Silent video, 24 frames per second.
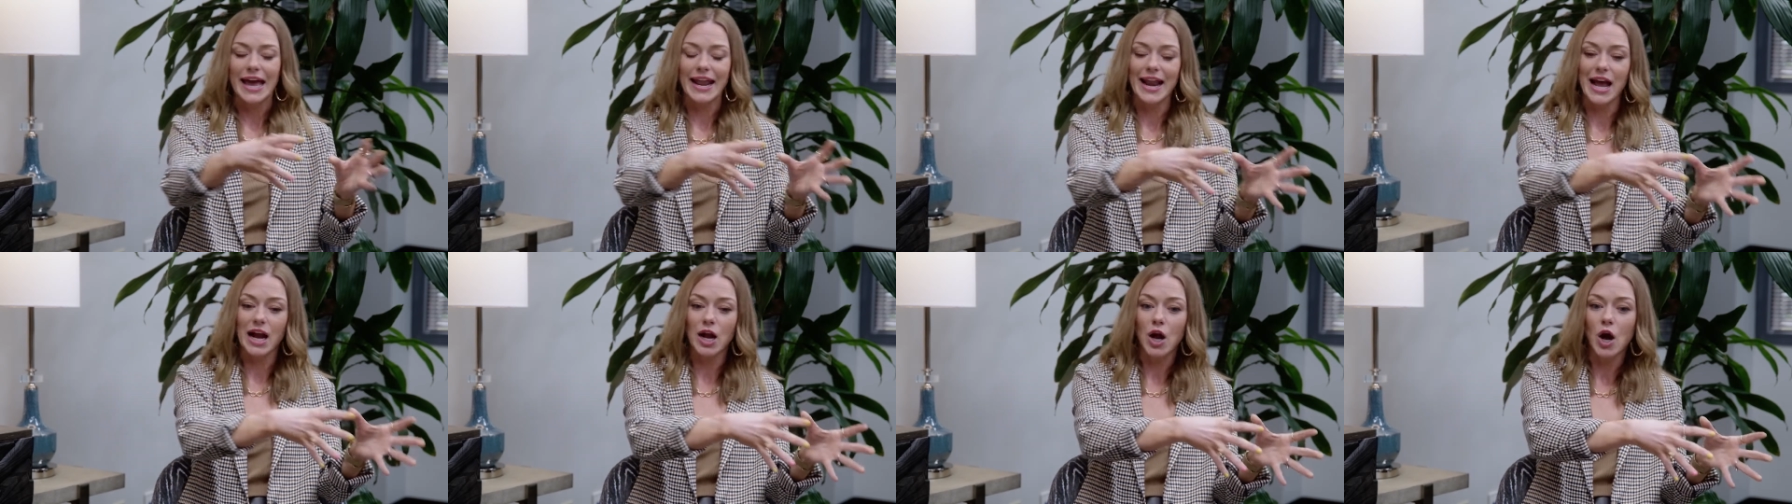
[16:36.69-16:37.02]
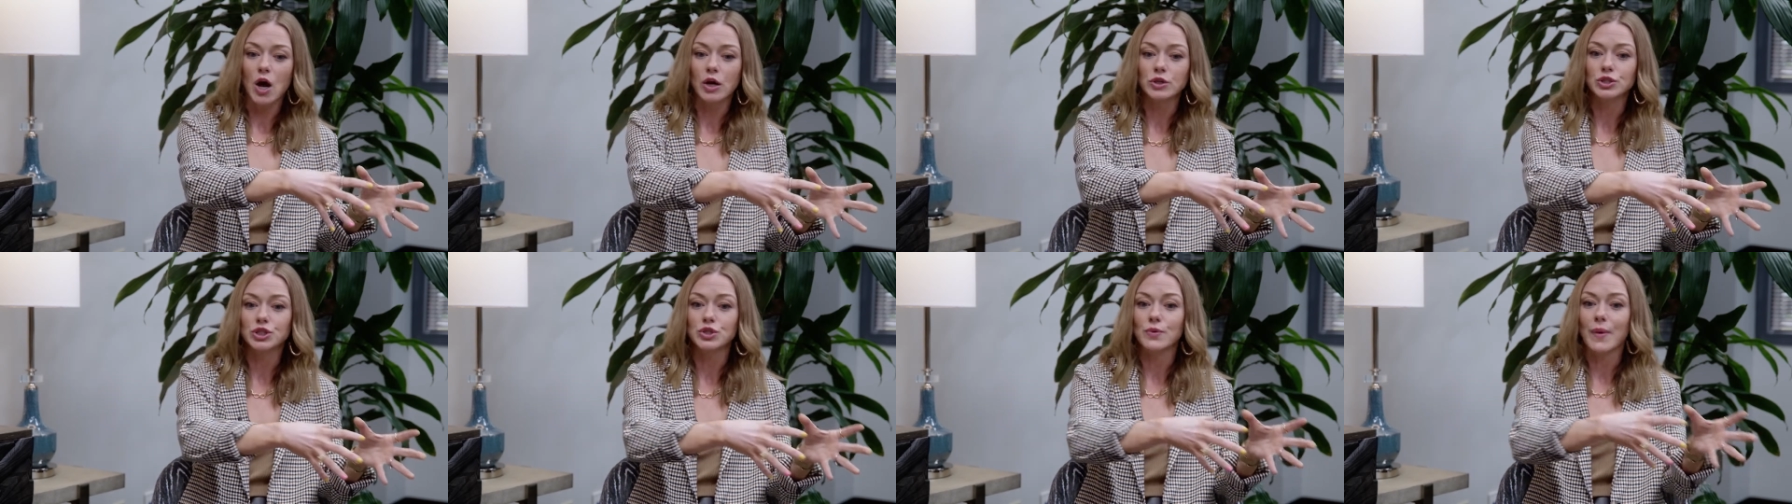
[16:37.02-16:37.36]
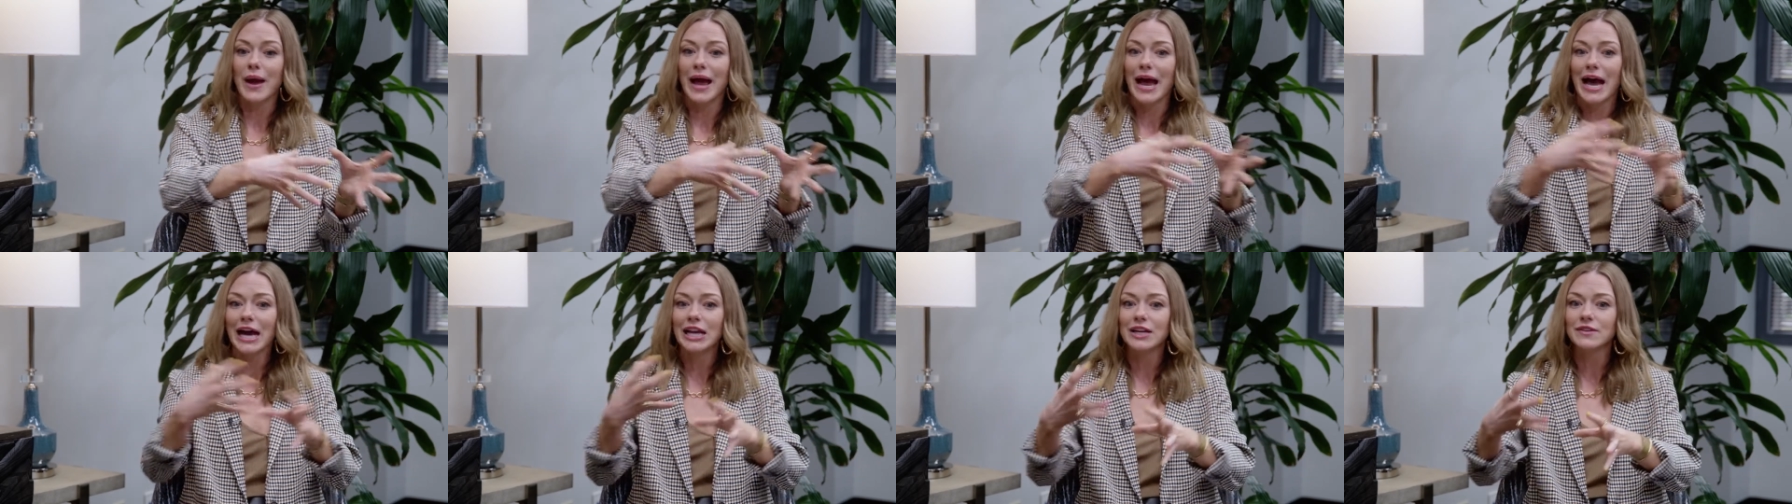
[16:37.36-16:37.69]
and I called you
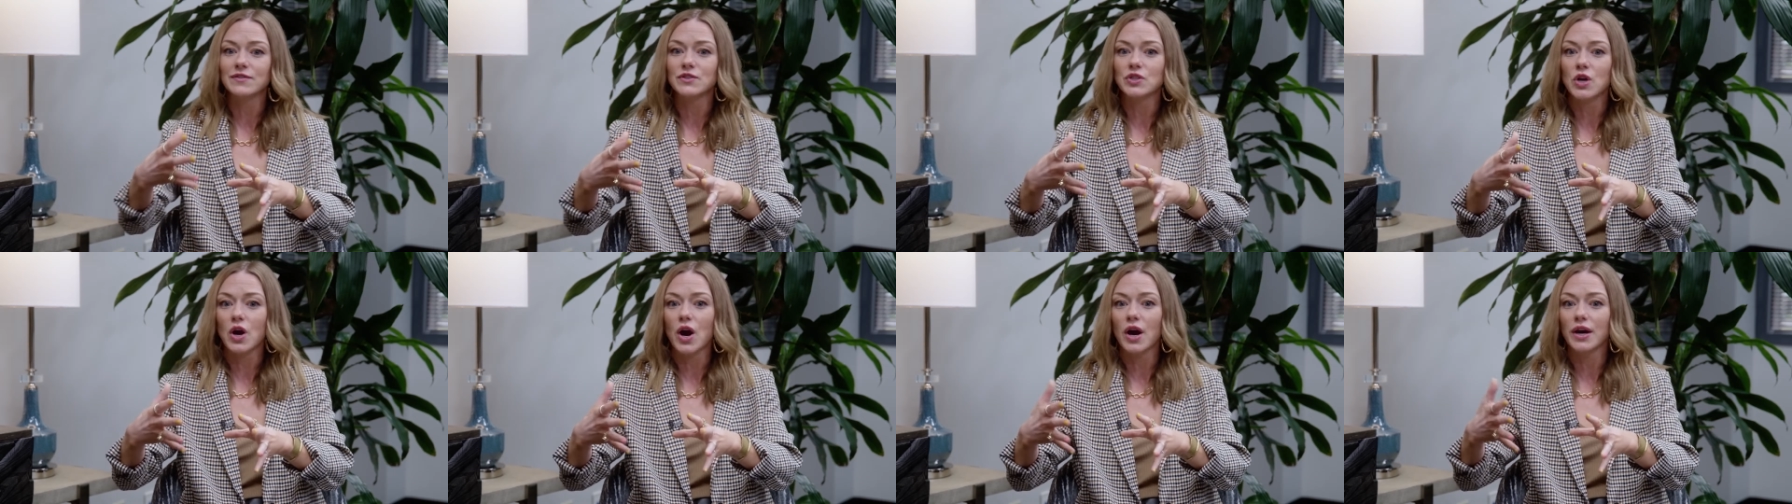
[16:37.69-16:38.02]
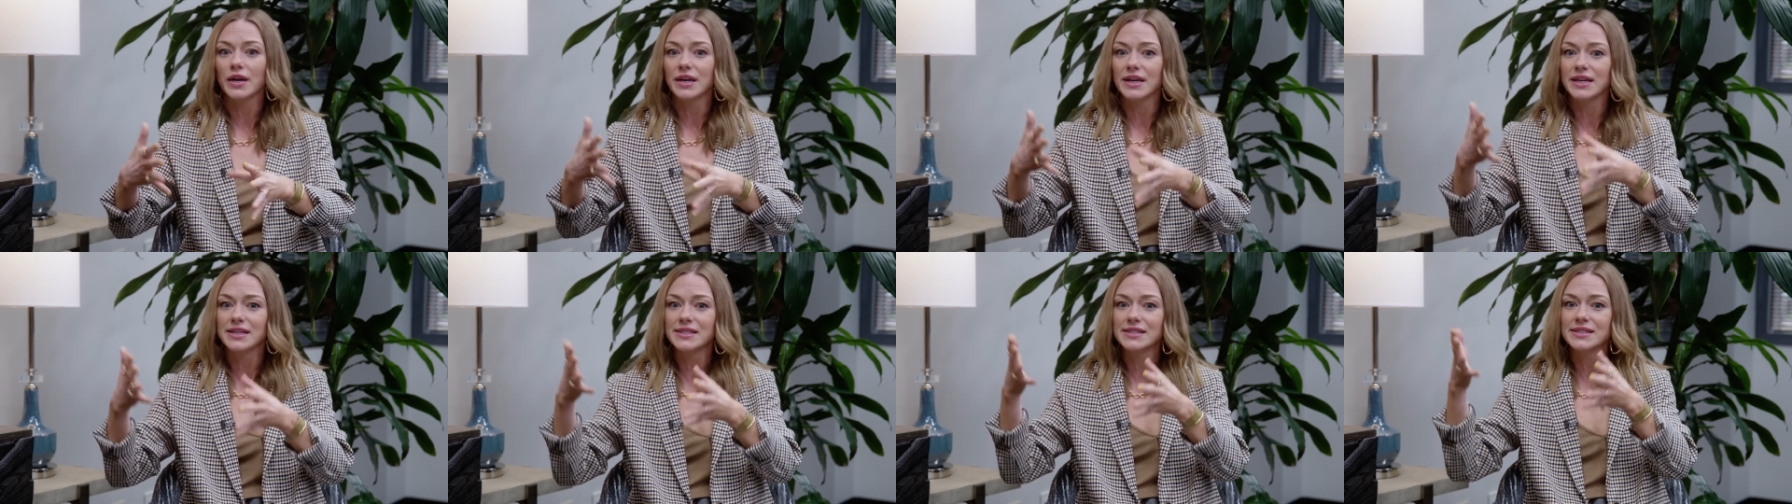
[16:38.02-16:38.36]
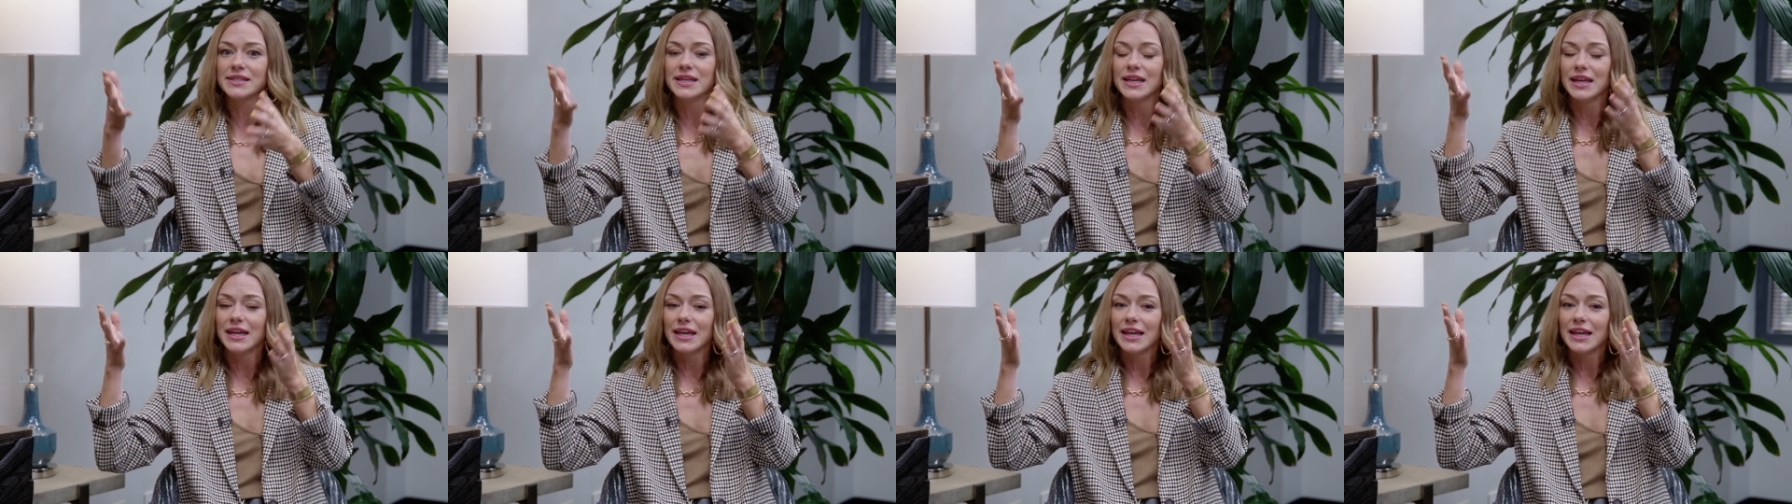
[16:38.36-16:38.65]
out of darkness